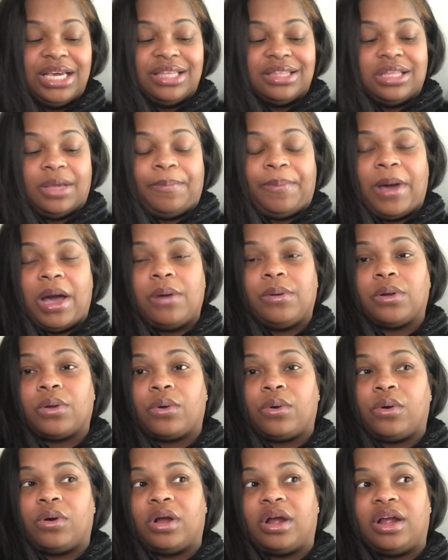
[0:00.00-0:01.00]
the power
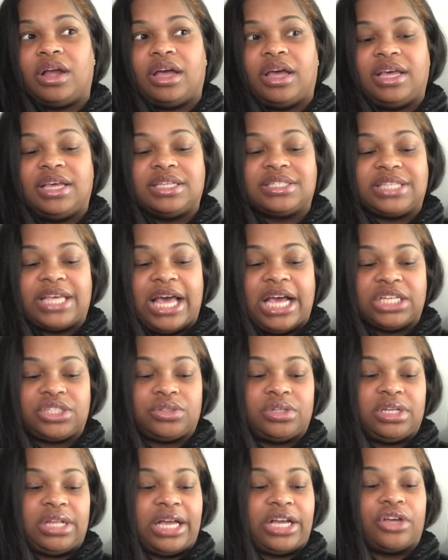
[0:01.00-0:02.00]
cord is
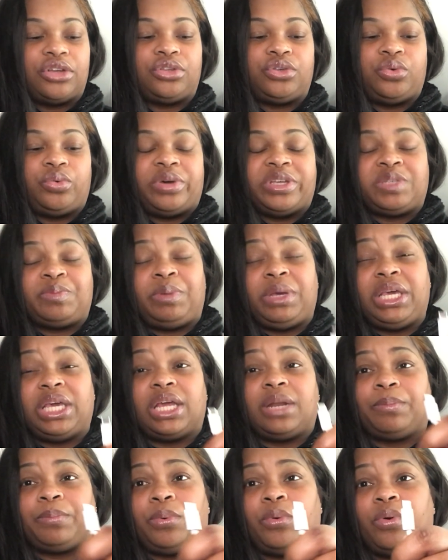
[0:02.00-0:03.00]
actually like a USB
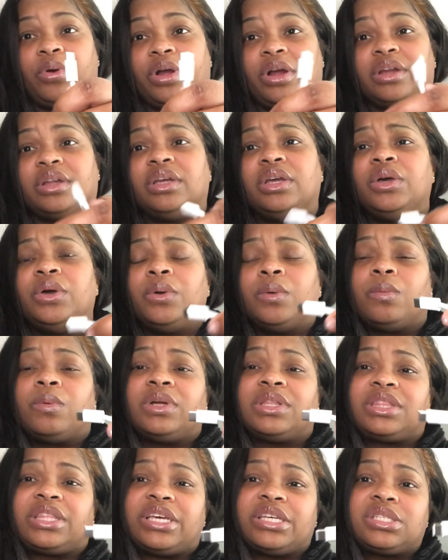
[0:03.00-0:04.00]
import.
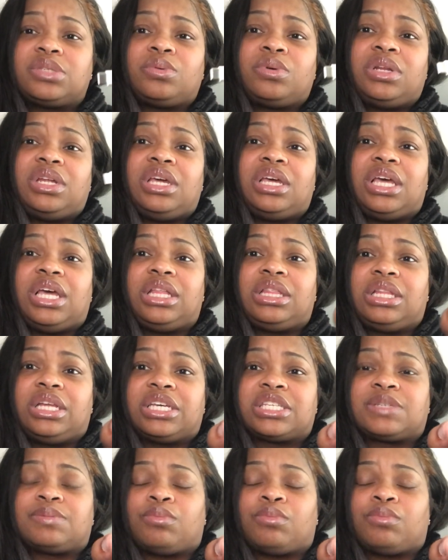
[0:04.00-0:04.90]
With this one, it looks